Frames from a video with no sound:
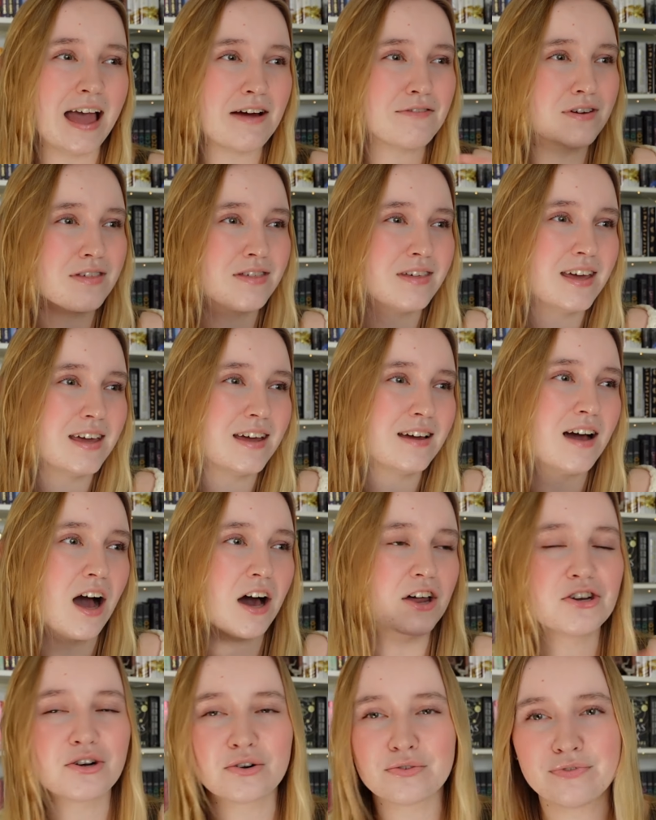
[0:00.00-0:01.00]
everything
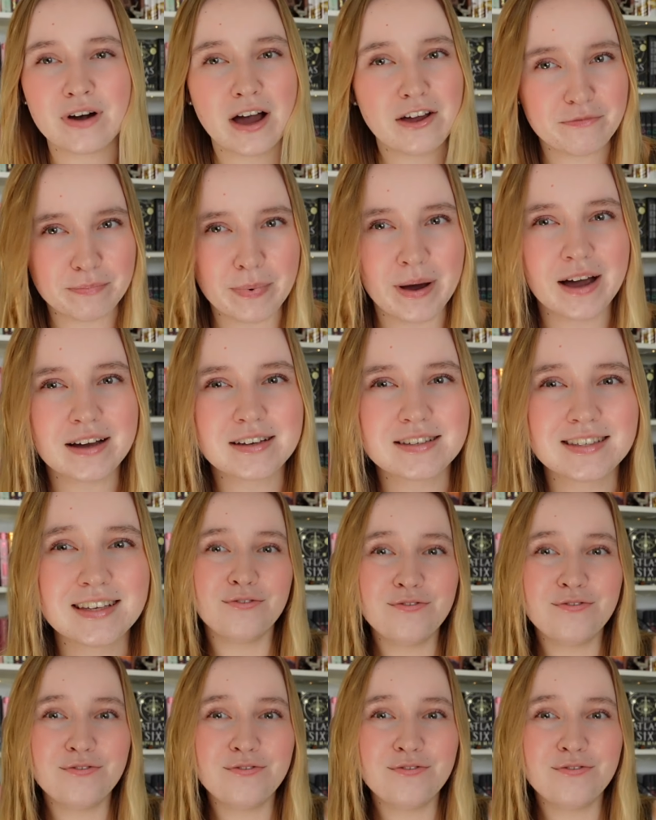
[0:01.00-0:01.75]
under $5.